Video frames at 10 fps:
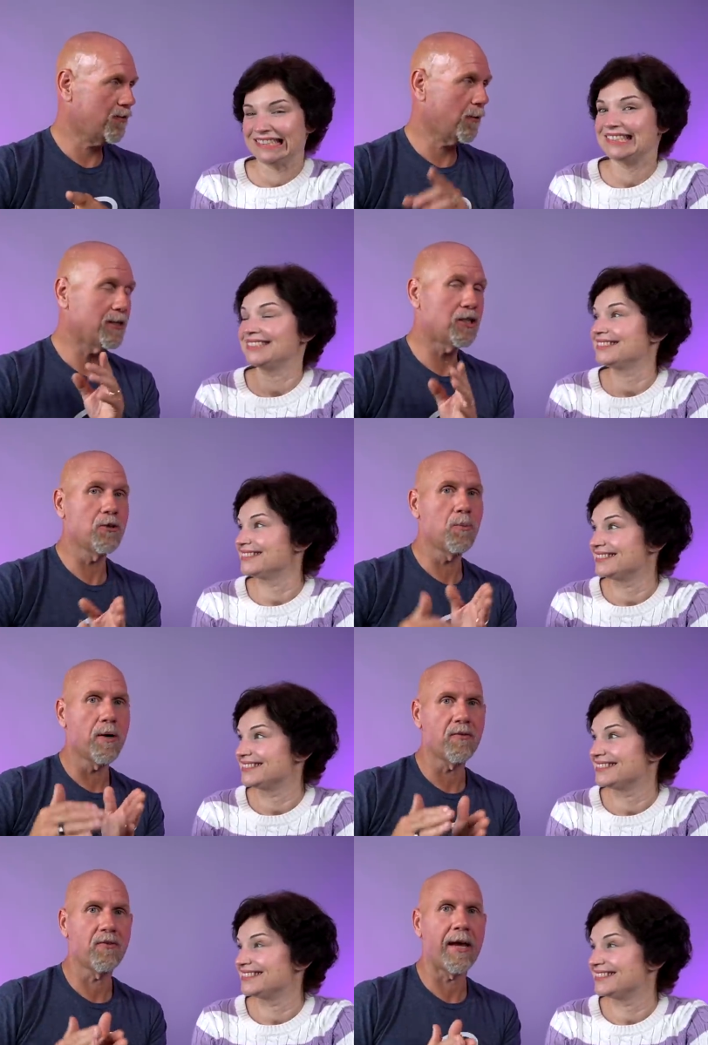Speaker 1: So I do
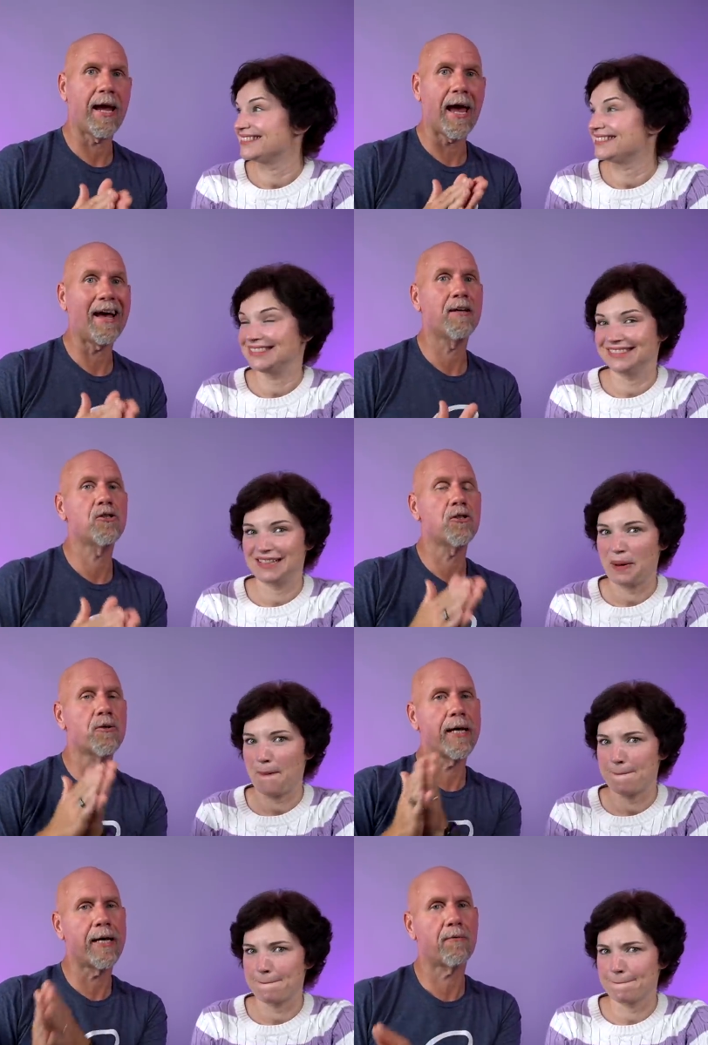want to say, as
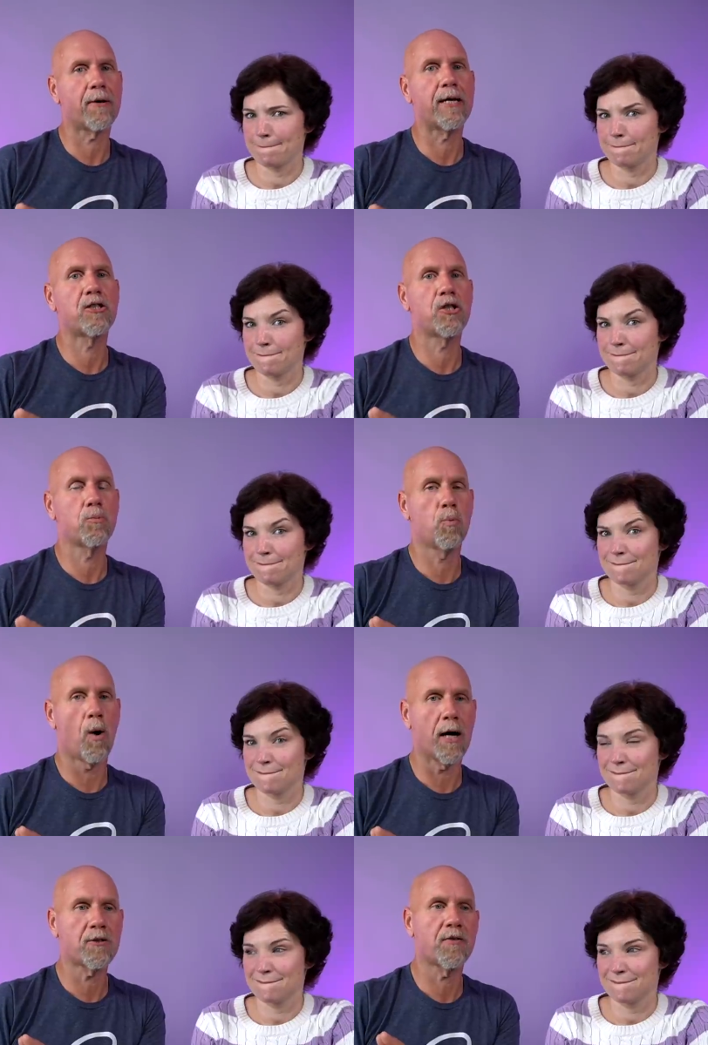you're getting ready to
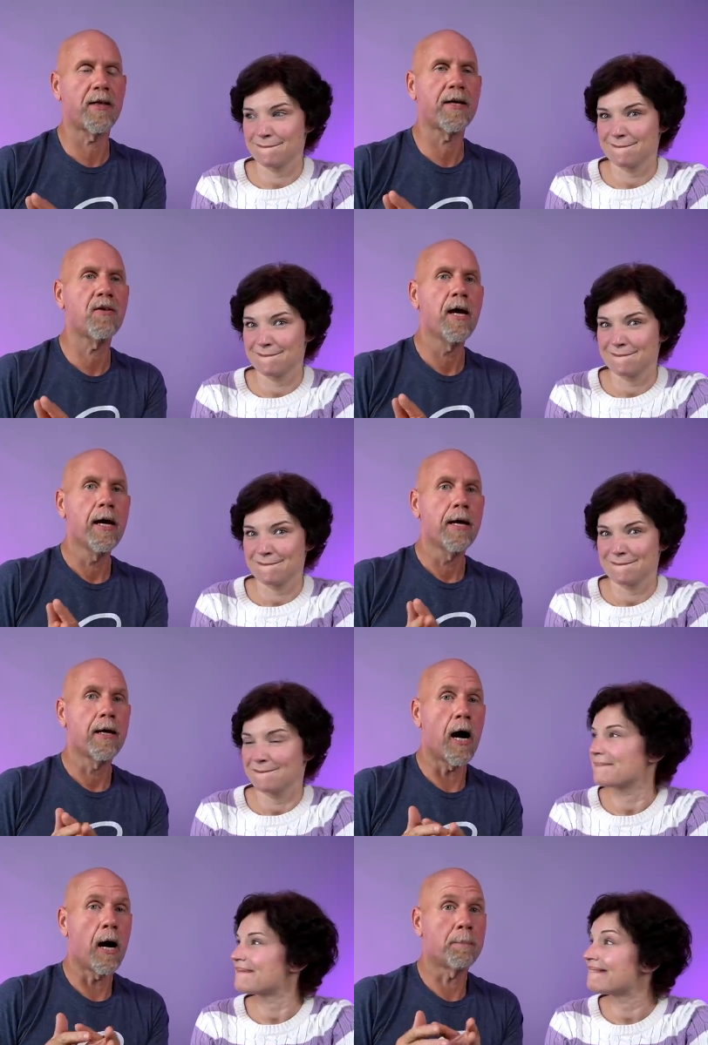watch this,
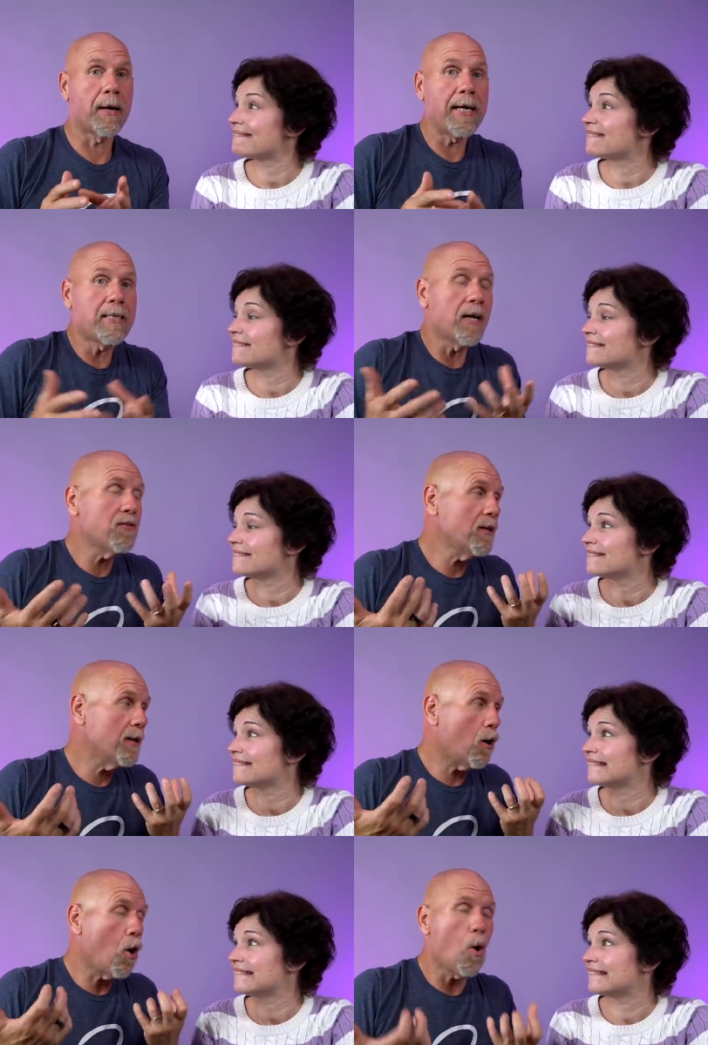he
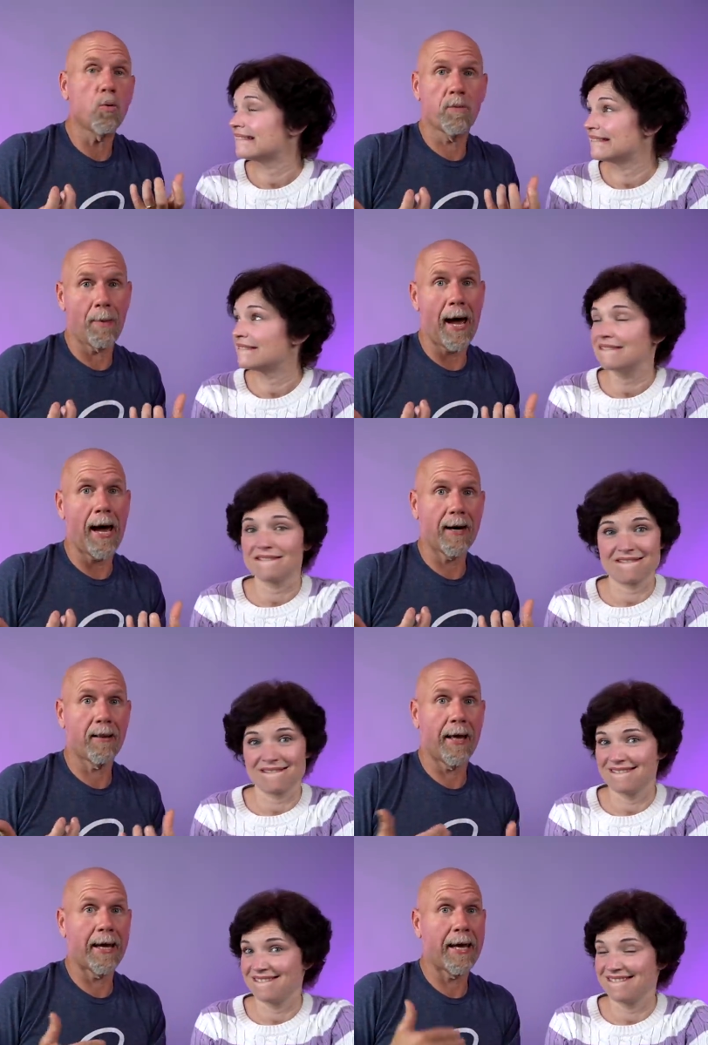doesn't hold back.
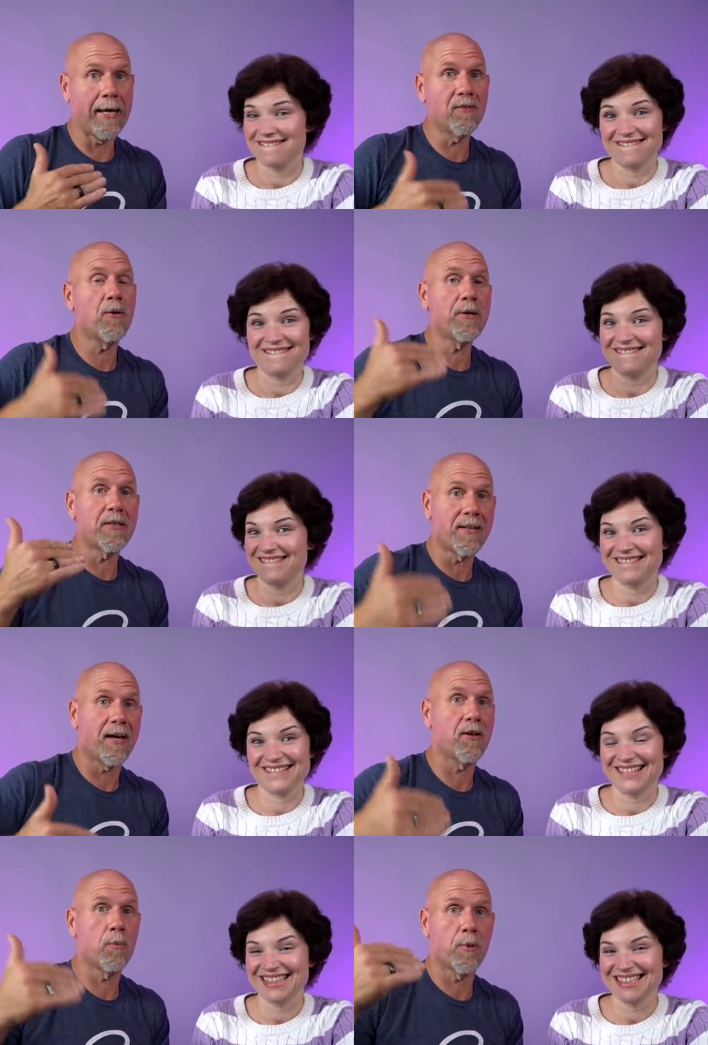Like, he's going to
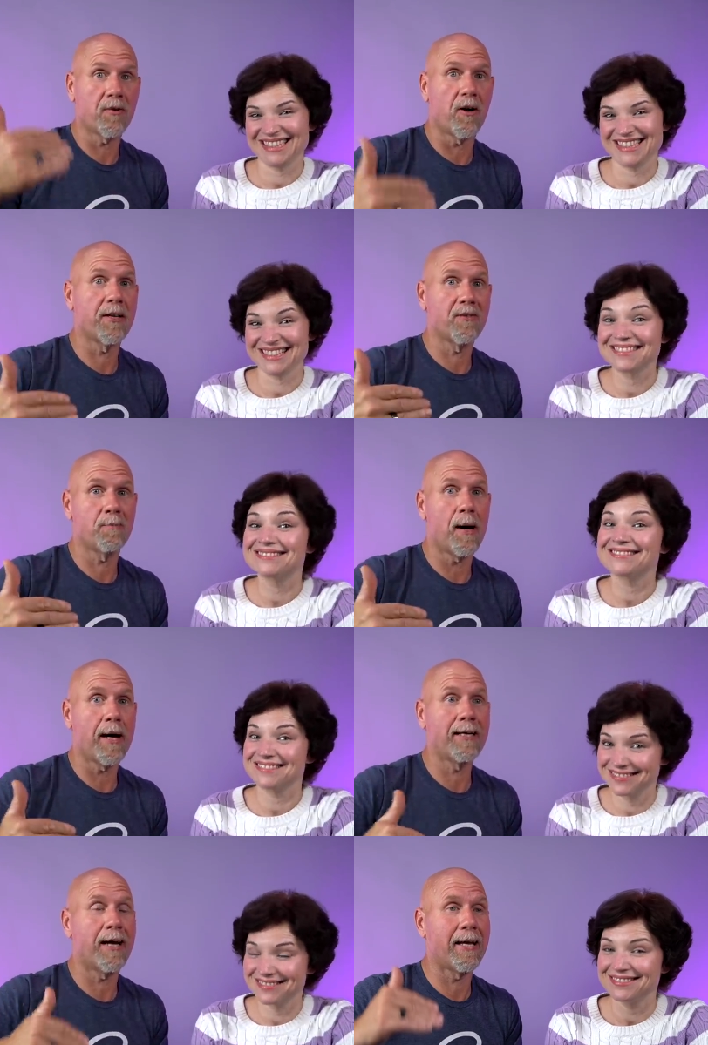tell you what's on his
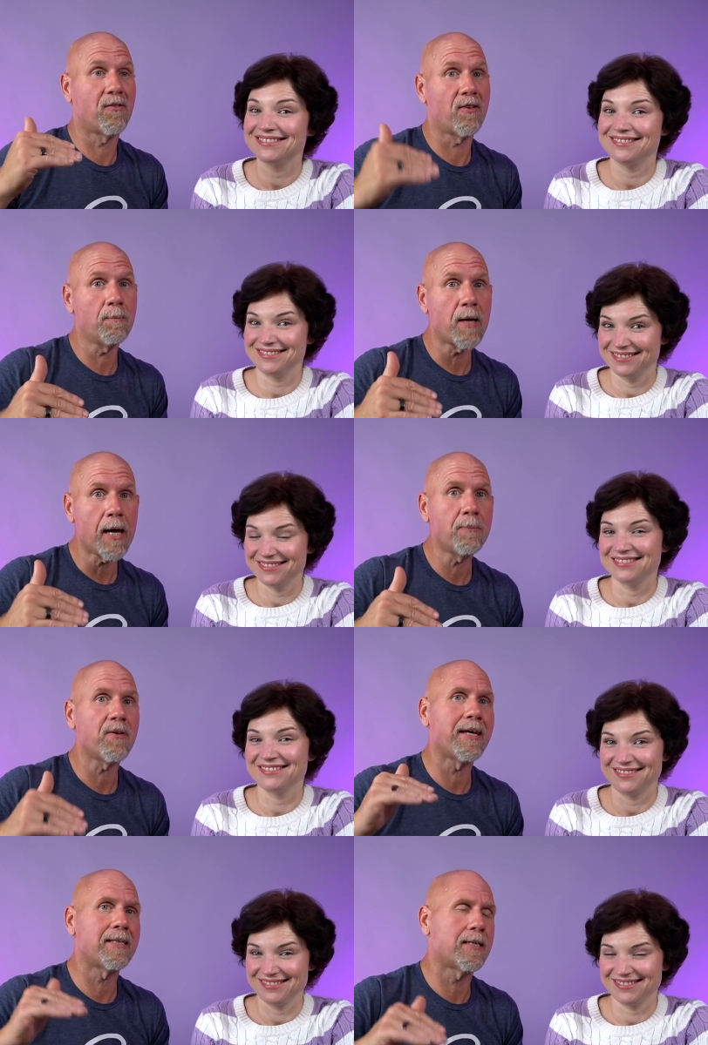mind, and
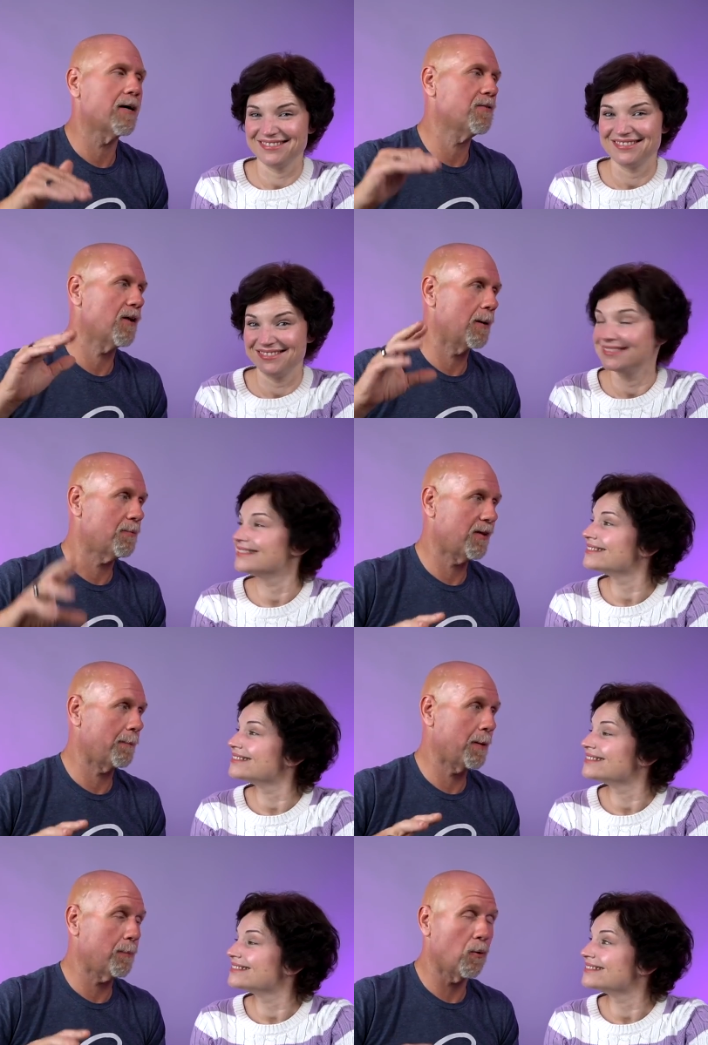sometimes it does
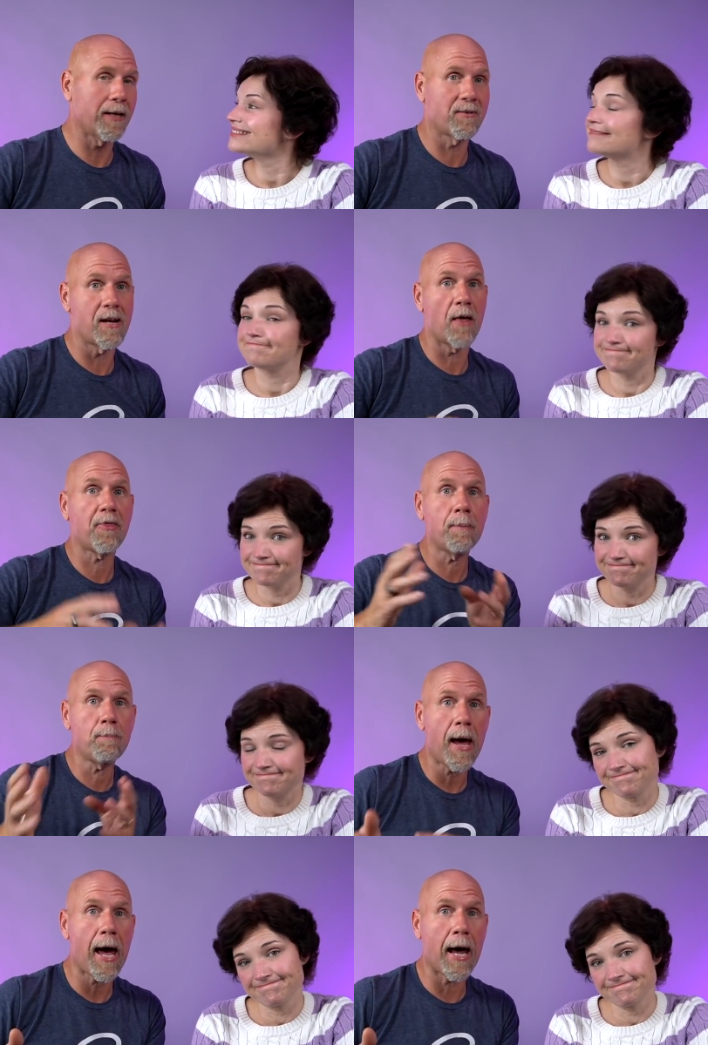upset people. It's nothing
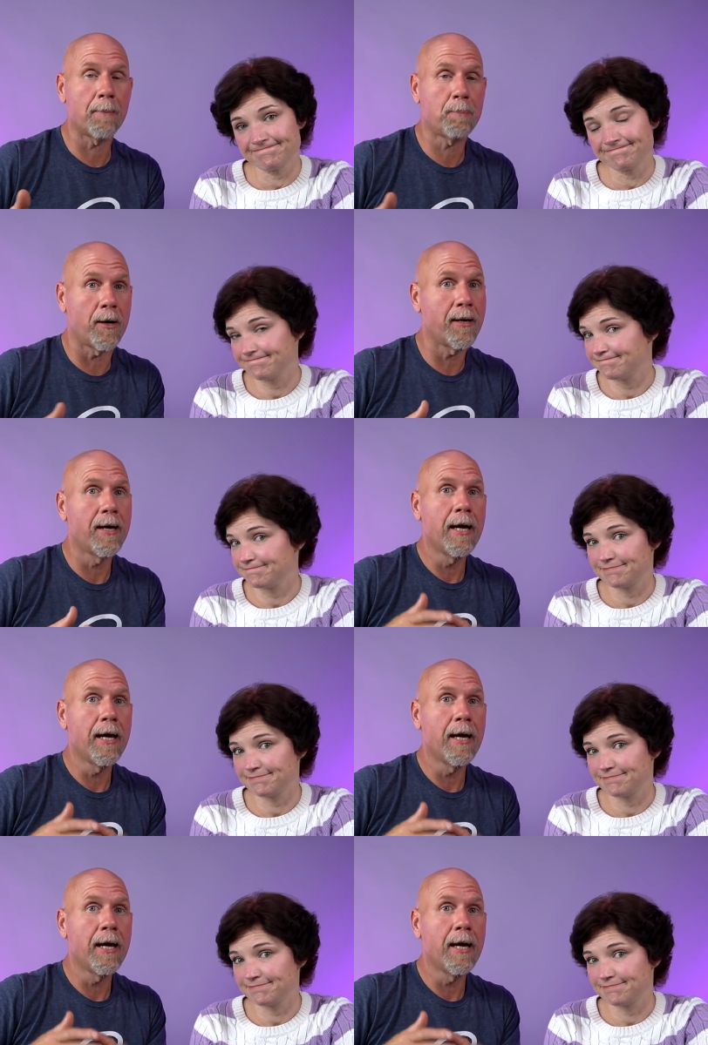bad, but